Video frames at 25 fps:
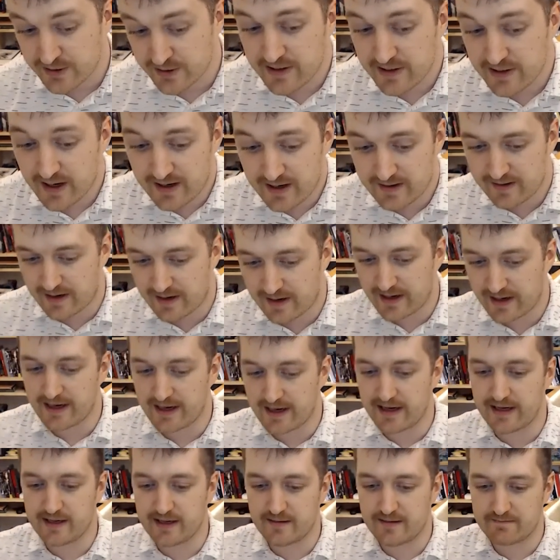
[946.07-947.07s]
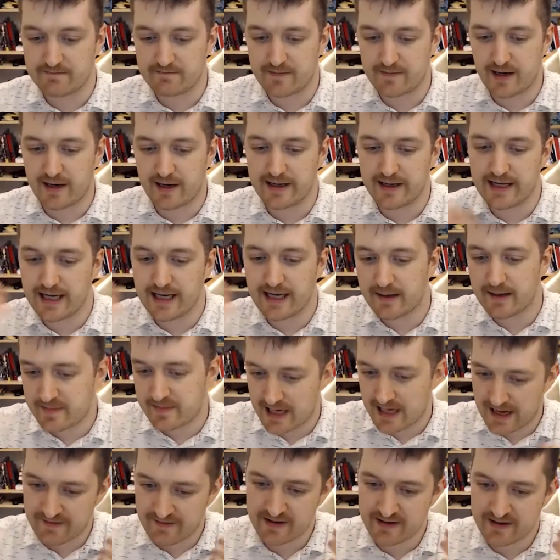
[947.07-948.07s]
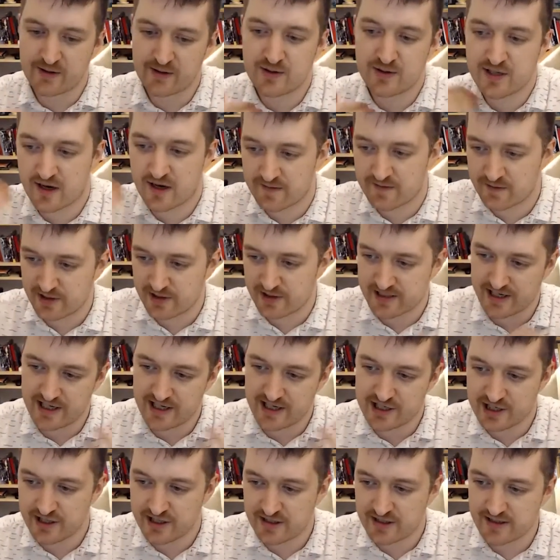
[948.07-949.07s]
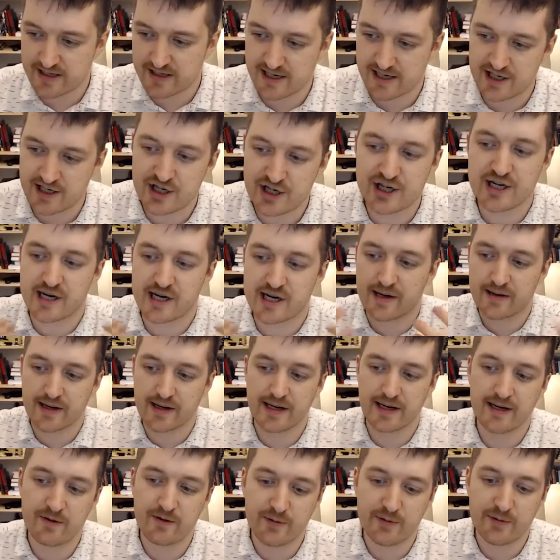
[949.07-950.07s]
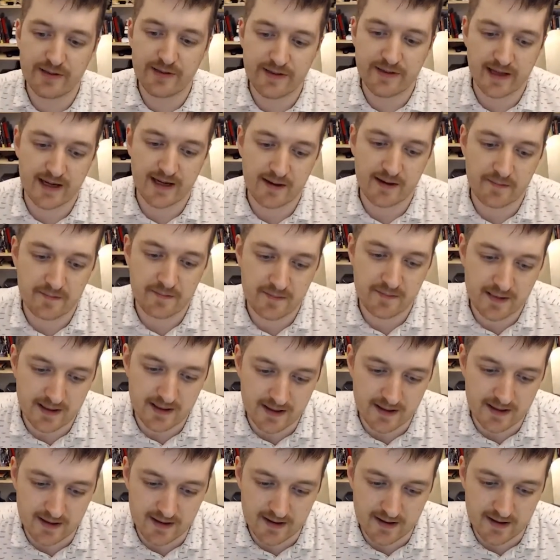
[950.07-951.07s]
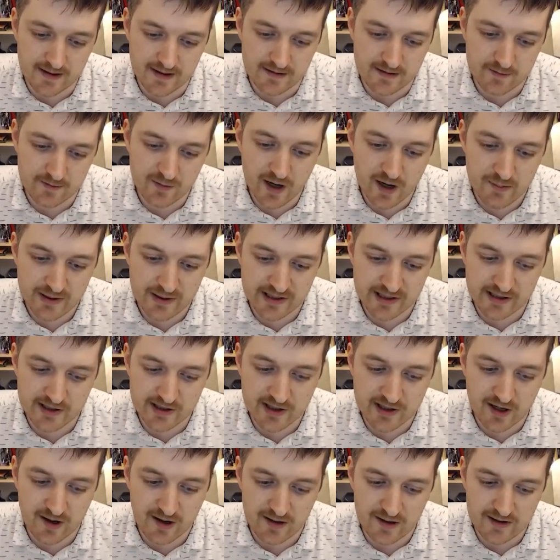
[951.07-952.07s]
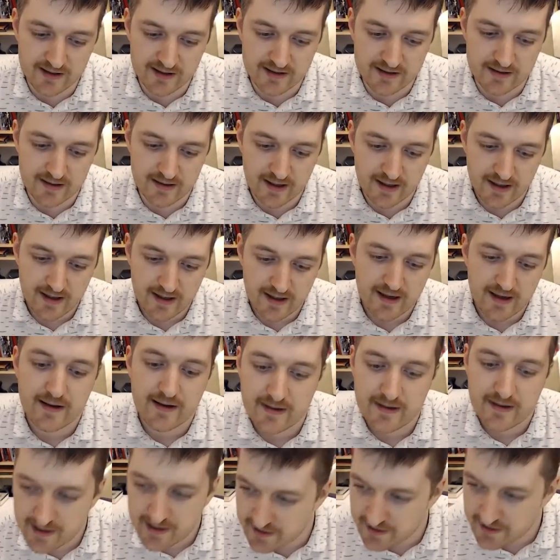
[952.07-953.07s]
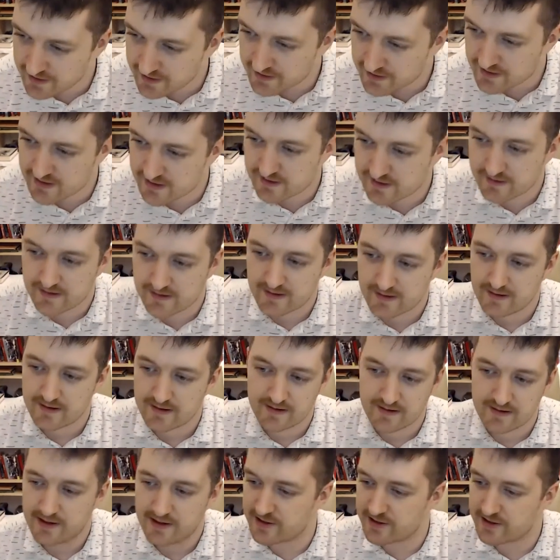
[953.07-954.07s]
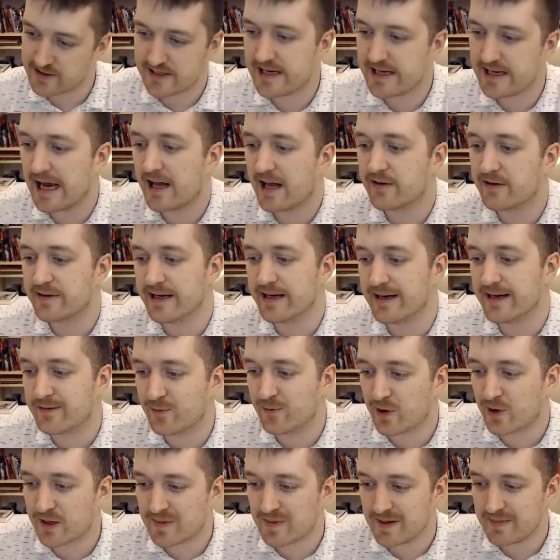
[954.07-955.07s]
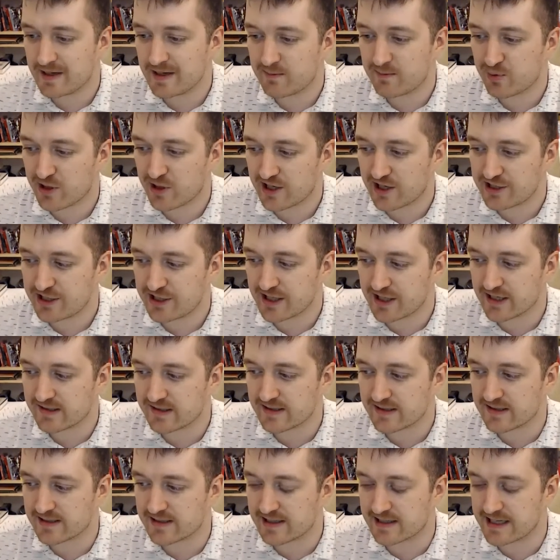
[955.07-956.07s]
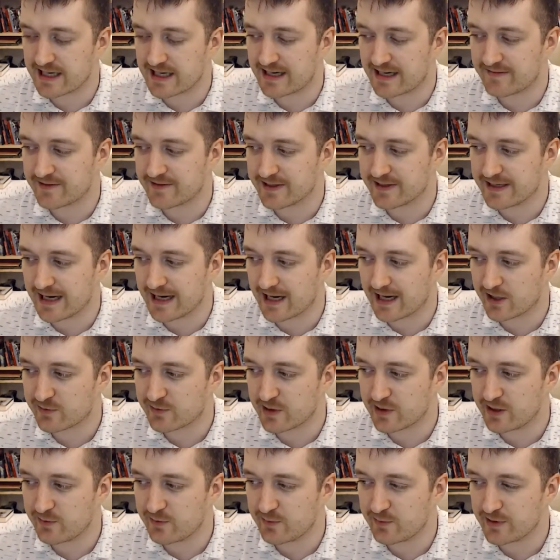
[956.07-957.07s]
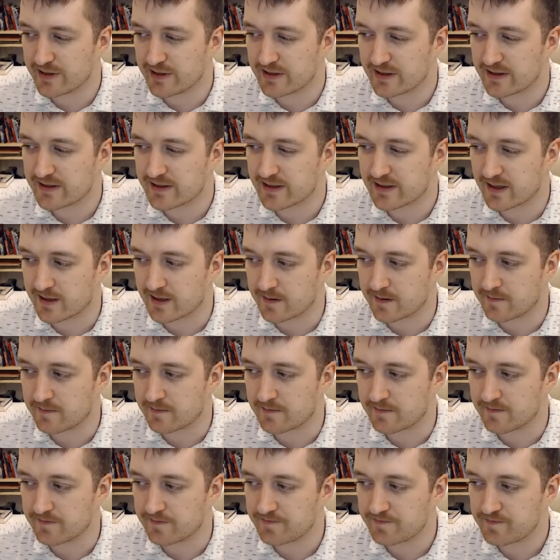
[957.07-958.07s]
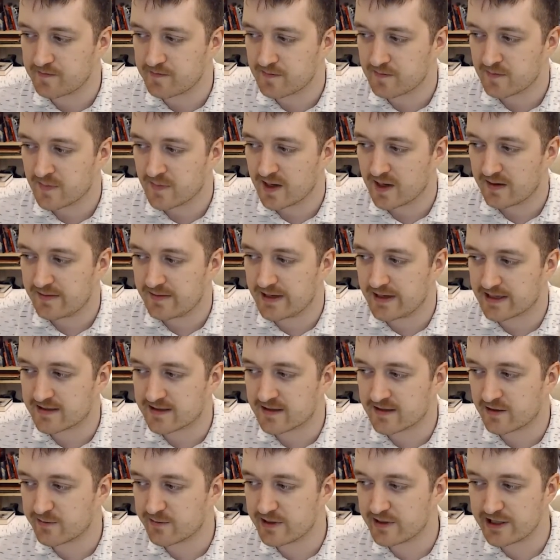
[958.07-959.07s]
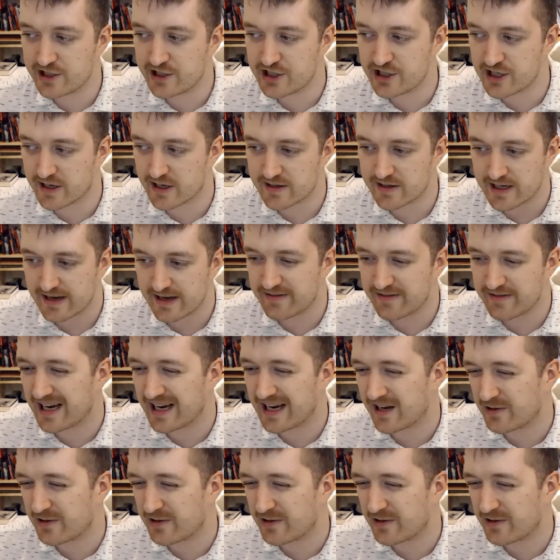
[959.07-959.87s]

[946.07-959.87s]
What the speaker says: yeah, I kept having those conversations and sharing with them, Robin and Colin, here's the gallery. And one of my big projects is I have a gallery with that's not really shared. I have a